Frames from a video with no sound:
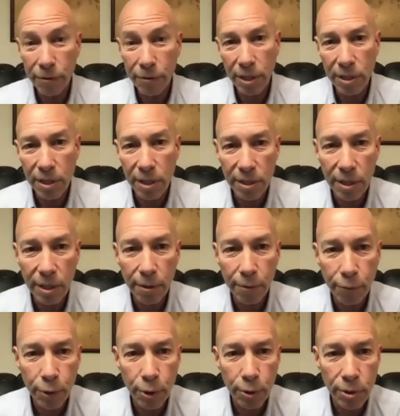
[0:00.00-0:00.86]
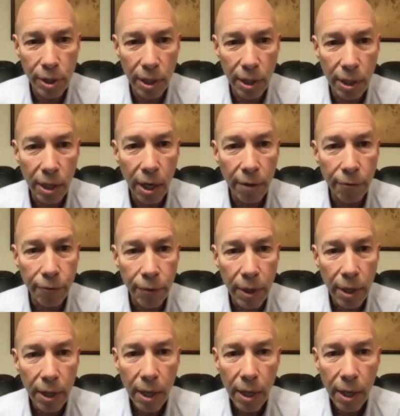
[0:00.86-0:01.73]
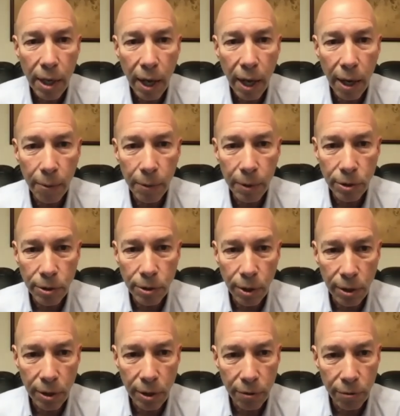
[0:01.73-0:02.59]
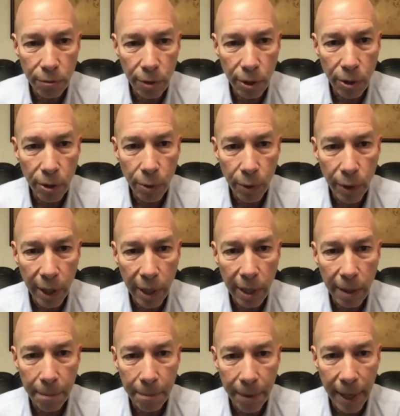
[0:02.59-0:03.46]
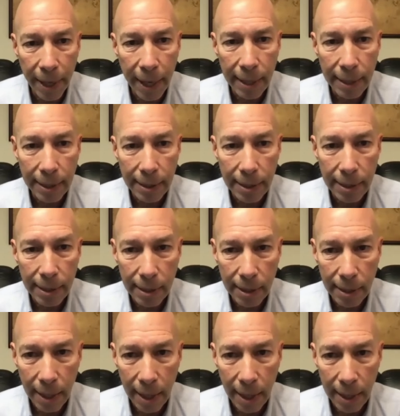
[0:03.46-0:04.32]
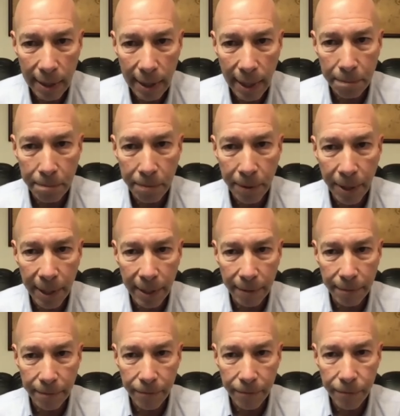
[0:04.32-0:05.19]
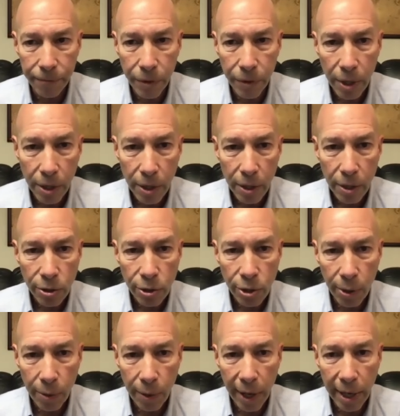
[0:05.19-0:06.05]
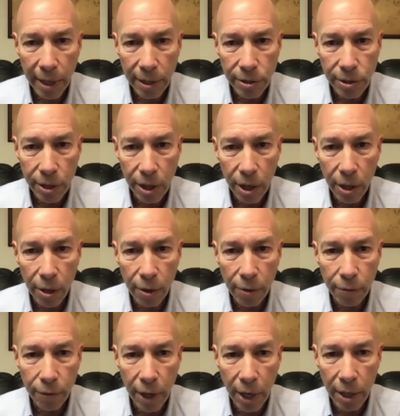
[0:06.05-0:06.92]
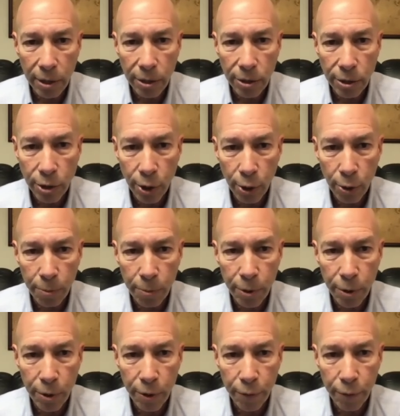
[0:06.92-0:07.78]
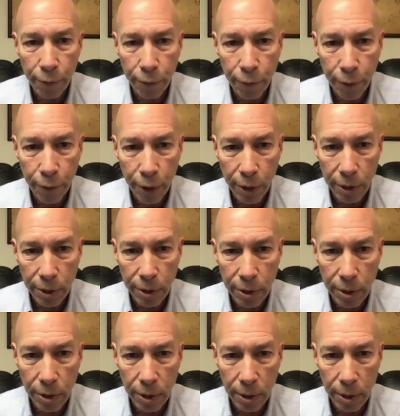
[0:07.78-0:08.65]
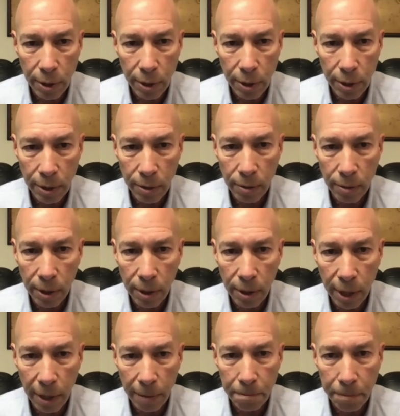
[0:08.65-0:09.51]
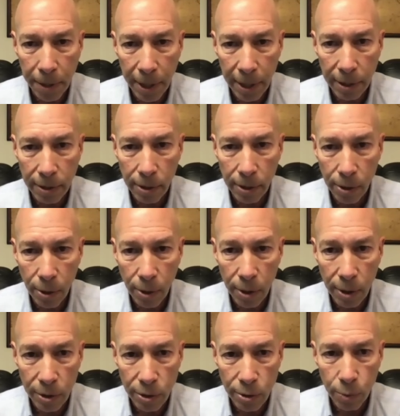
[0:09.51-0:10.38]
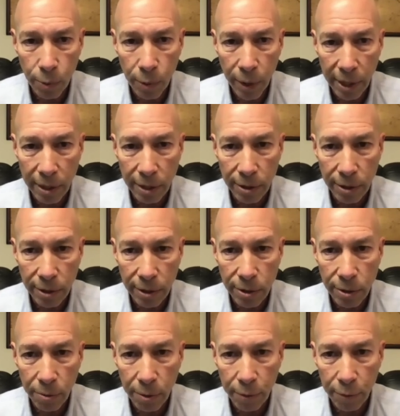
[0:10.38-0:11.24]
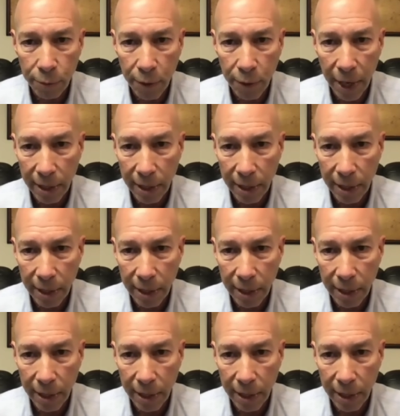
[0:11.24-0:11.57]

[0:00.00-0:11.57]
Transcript: isn't confusing enough, I want to talk real quick about lead paint. So as of October the 1st, the new lead paint laws went into effect.